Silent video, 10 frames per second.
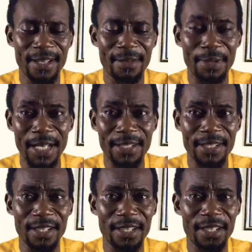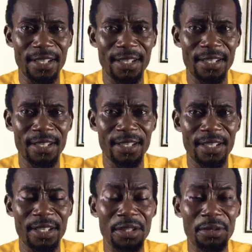but
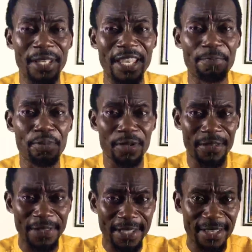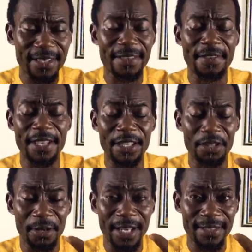you give prophecies that
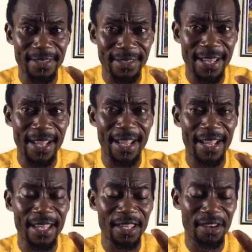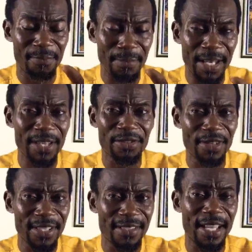you can stake your
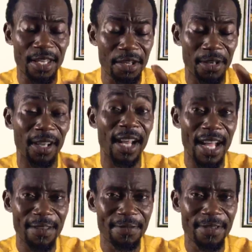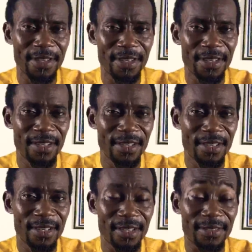ministry, stake your life,
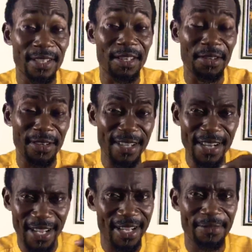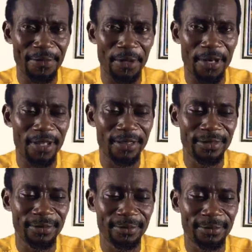stake your neck for.
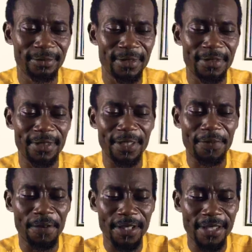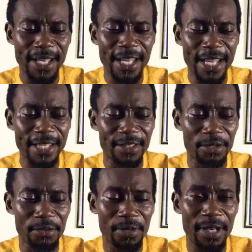The first thing is
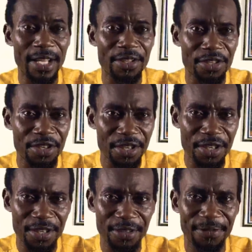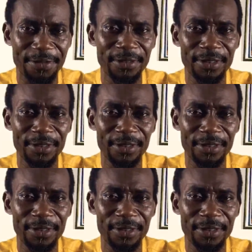to achieve